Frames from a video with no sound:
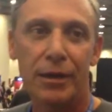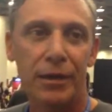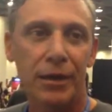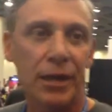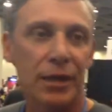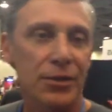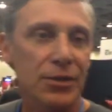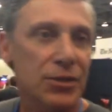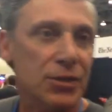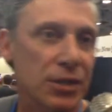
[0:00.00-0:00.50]

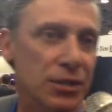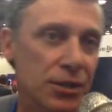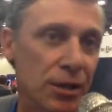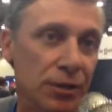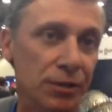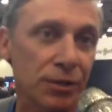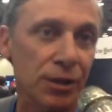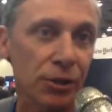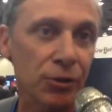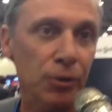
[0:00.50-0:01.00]
Yes, it's
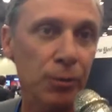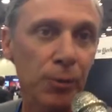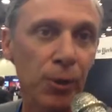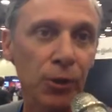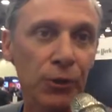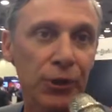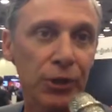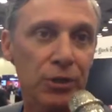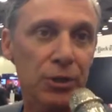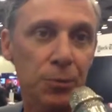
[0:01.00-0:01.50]
a
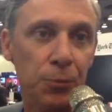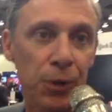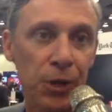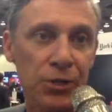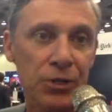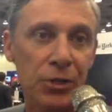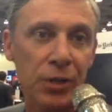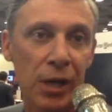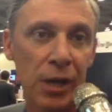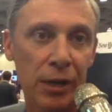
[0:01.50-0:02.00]
Thunderbolt
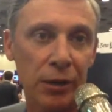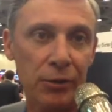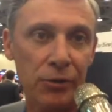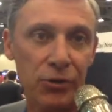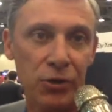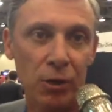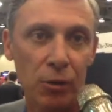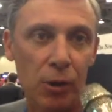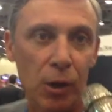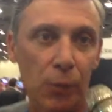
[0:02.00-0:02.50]
Express dock.
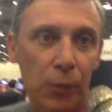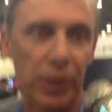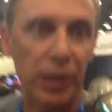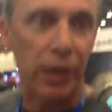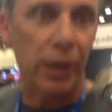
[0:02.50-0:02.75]
So what we